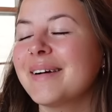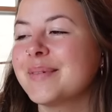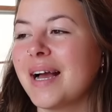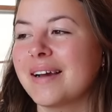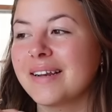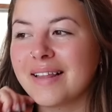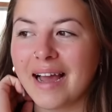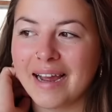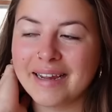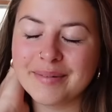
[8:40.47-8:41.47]
I'm not gonna
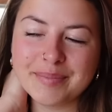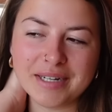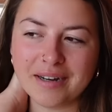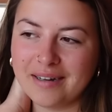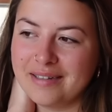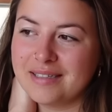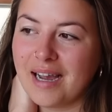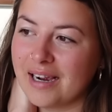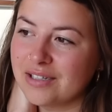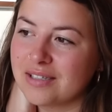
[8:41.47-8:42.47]
lie, because
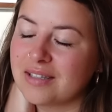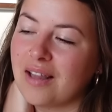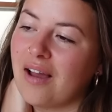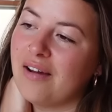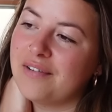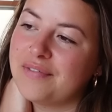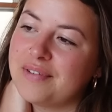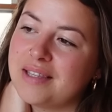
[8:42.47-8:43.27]
I just love